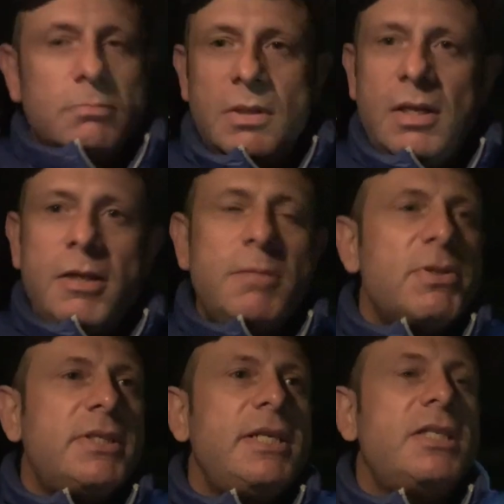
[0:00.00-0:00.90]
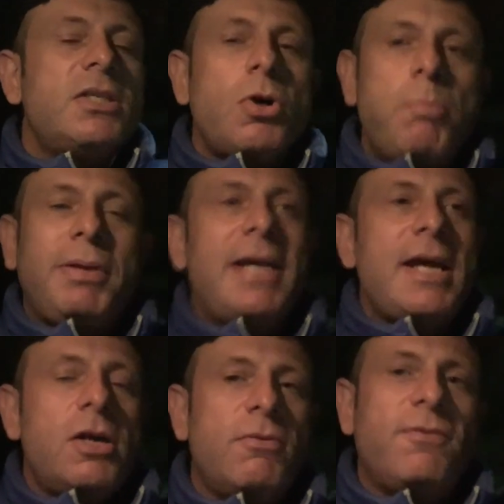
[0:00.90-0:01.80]
And then proceeds to go
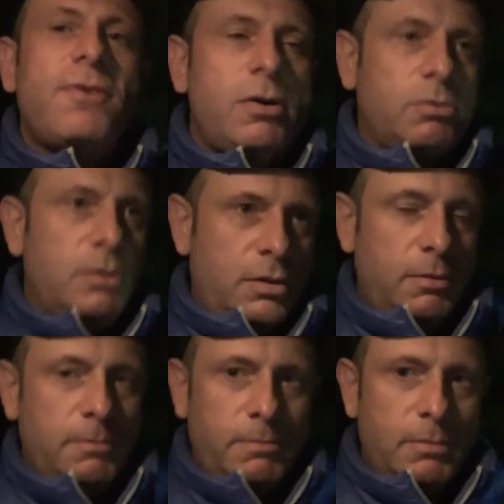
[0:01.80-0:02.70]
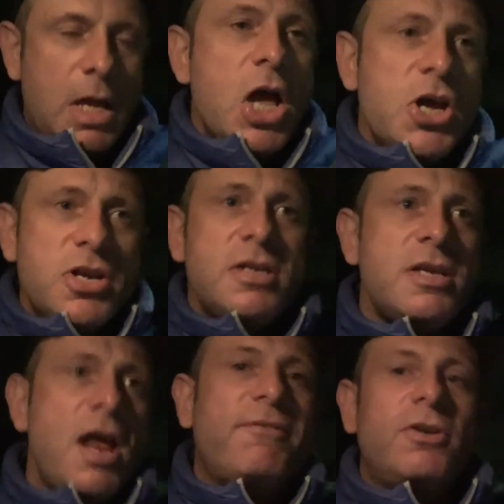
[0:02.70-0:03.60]
play on her phone.
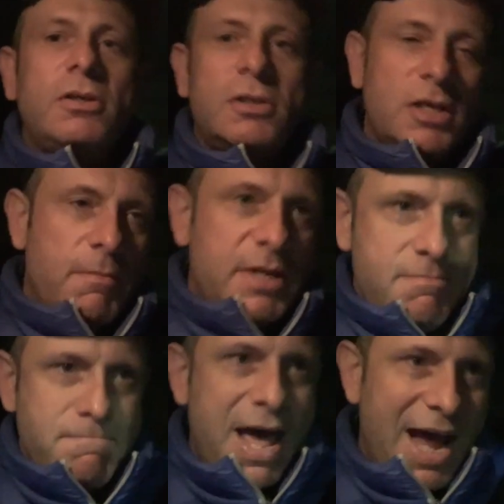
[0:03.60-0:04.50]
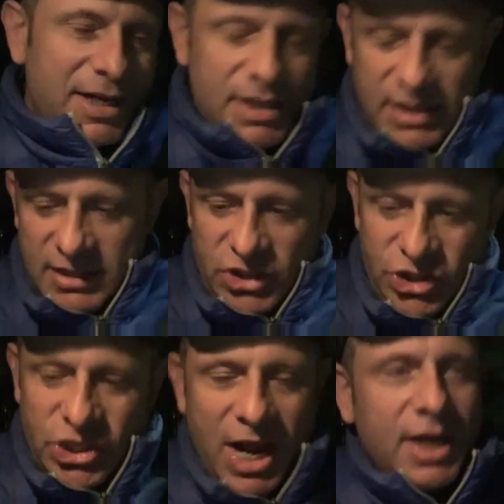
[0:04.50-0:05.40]
Never coming back to
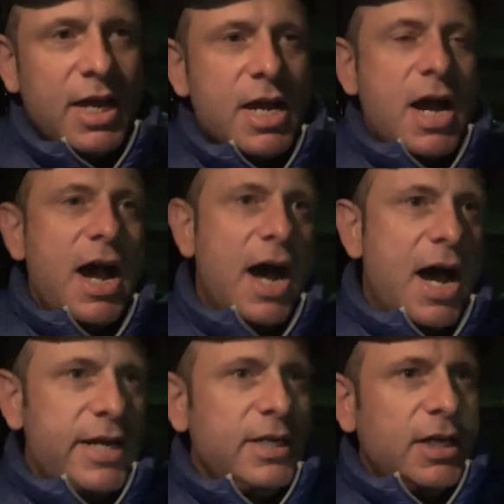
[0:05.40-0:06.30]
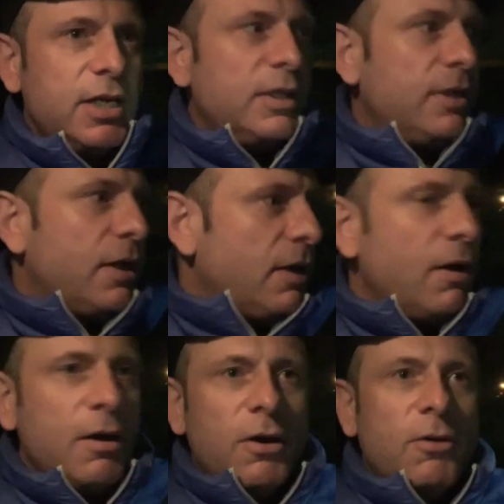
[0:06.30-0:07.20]
check on
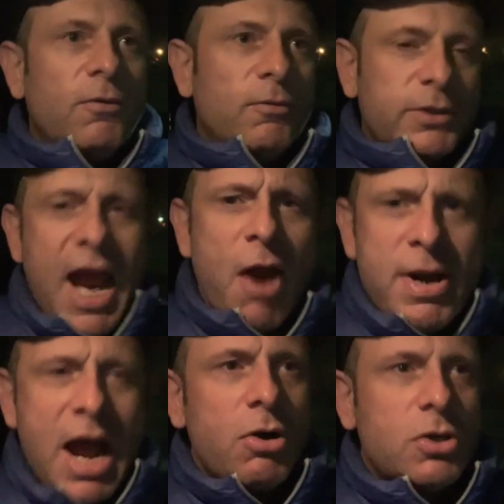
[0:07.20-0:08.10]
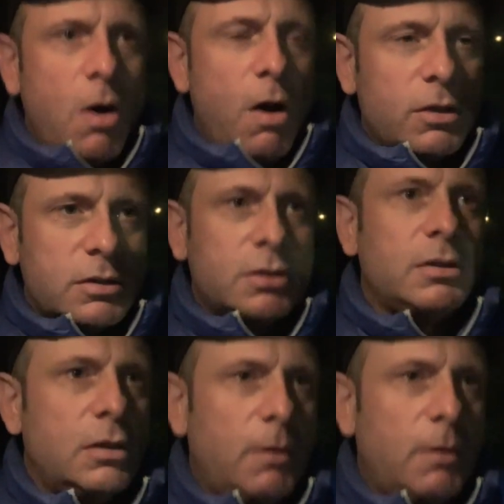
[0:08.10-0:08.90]
the carryout calls.